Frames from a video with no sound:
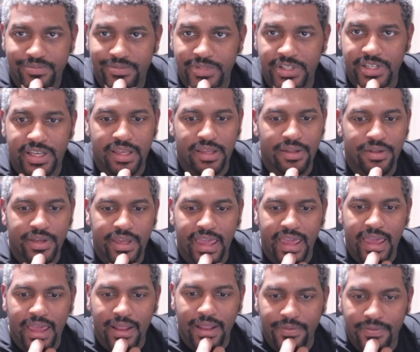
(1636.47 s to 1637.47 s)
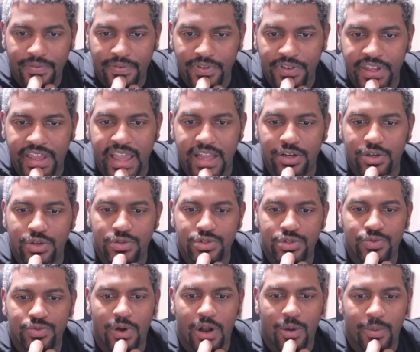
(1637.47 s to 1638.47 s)
You can't do
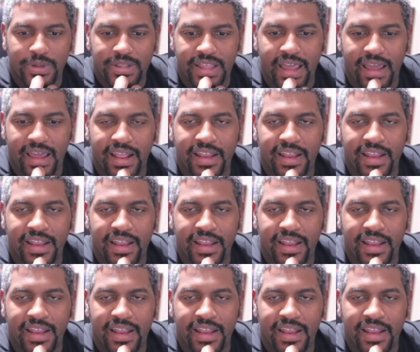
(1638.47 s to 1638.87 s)
too wrong with that.